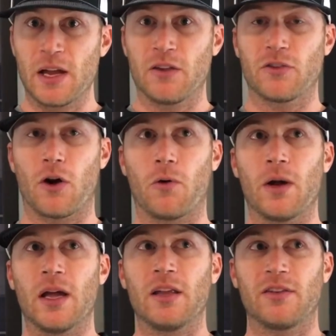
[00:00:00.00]
So
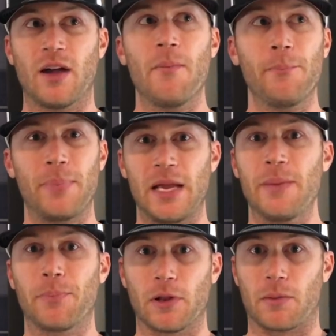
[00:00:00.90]
some
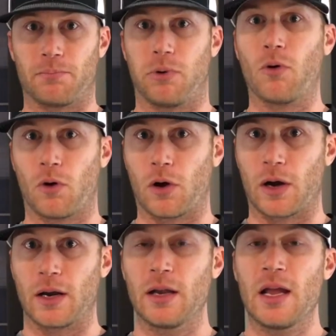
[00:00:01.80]
people are
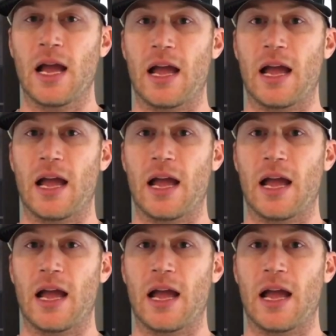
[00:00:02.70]
born